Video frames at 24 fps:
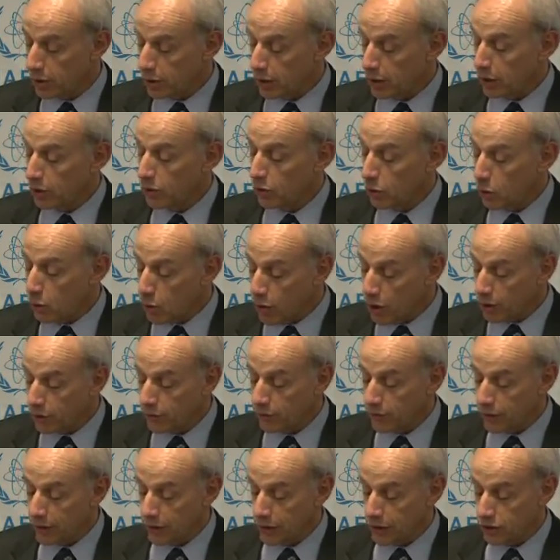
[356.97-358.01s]
in one
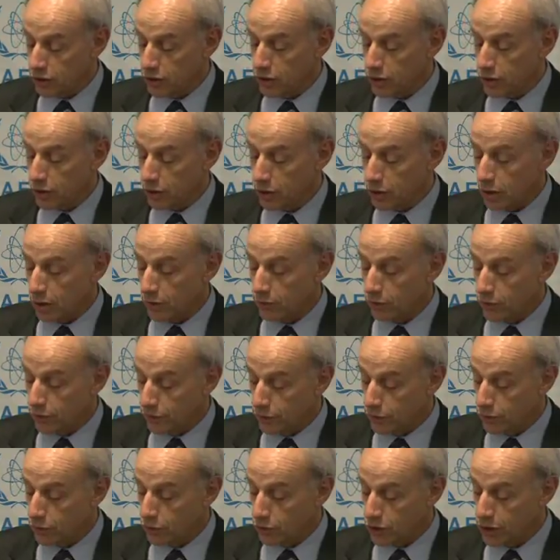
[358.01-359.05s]
village of the
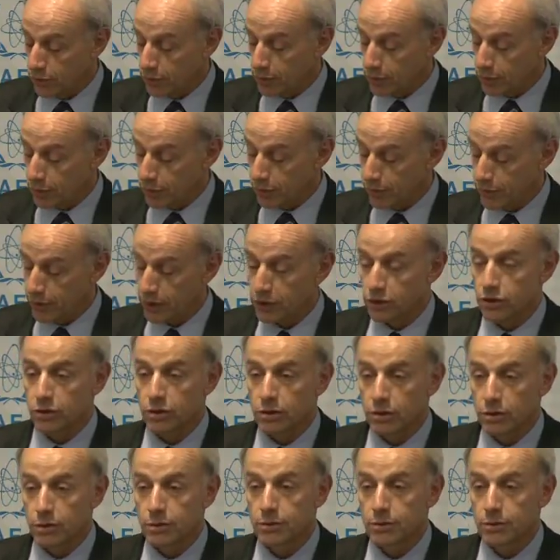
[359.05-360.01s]
Fukushima prefecture.